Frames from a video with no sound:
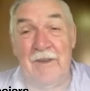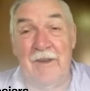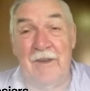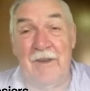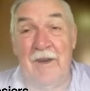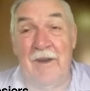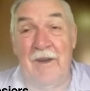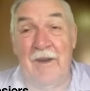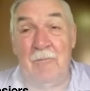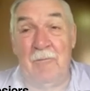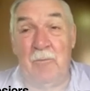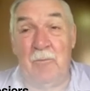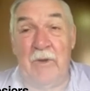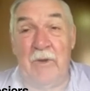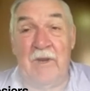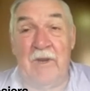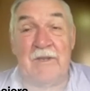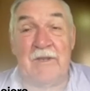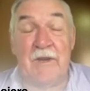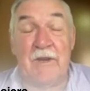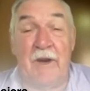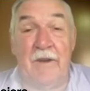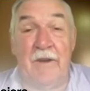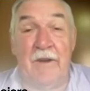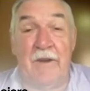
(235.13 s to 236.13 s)
and we
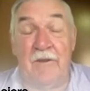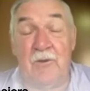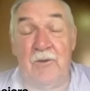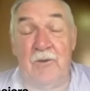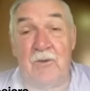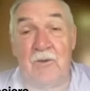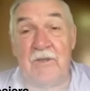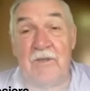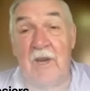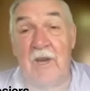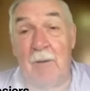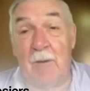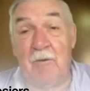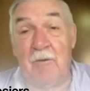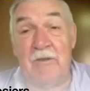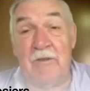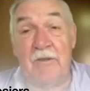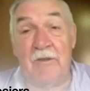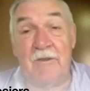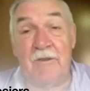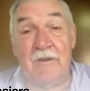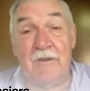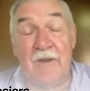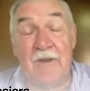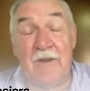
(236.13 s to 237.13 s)
decided to establish
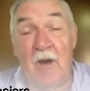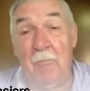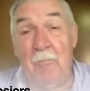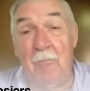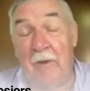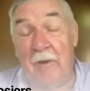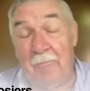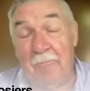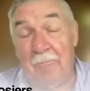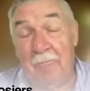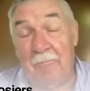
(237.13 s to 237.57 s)
this endowment.